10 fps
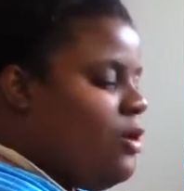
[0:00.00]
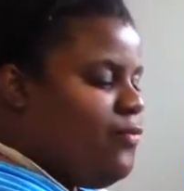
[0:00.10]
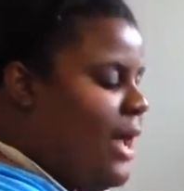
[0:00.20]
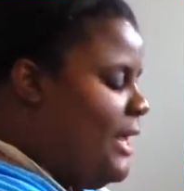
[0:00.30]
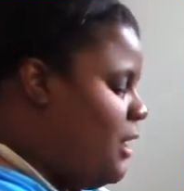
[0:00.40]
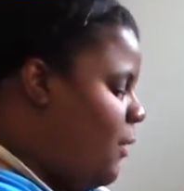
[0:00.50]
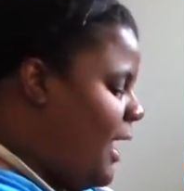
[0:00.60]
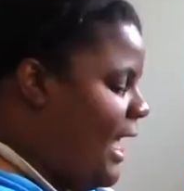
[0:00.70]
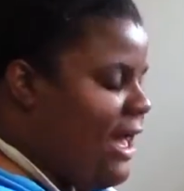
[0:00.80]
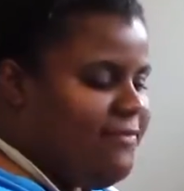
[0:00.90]
Right now I
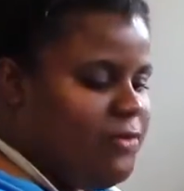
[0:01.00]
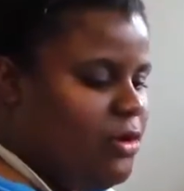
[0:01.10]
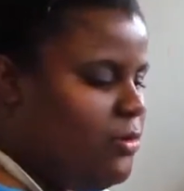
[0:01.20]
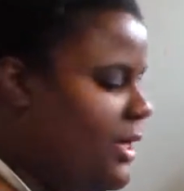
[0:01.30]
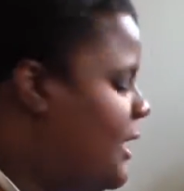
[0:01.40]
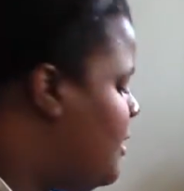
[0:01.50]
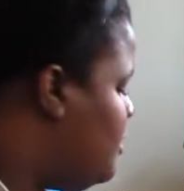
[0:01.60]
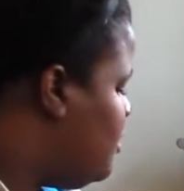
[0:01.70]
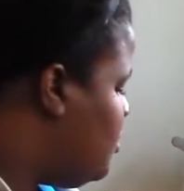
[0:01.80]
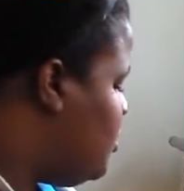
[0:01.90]
have going
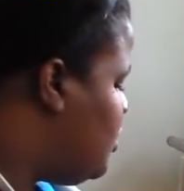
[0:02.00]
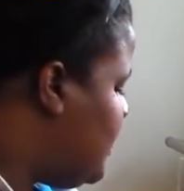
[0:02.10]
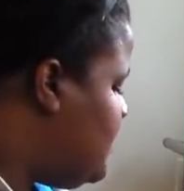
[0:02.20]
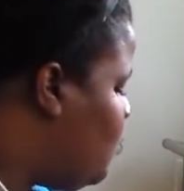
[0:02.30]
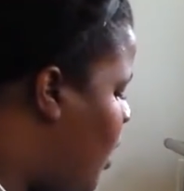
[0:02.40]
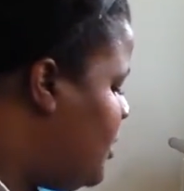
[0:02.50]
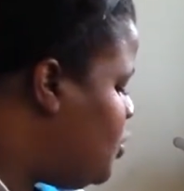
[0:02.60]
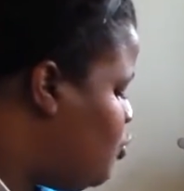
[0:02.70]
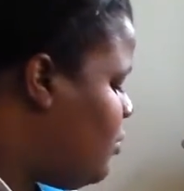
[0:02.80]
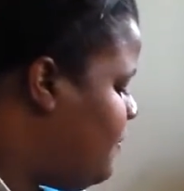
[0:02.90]
just 1
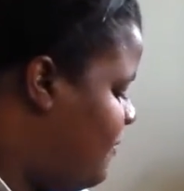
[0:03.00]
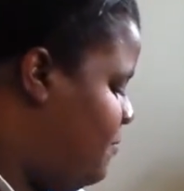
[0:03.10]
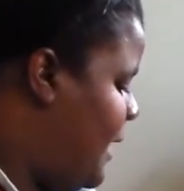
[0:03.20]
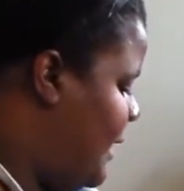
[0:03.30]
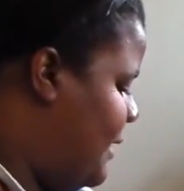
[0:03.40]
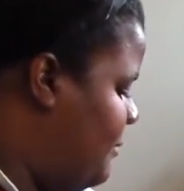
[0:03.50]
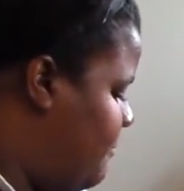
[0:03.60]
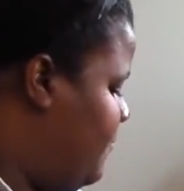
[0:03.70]
strip of bacon,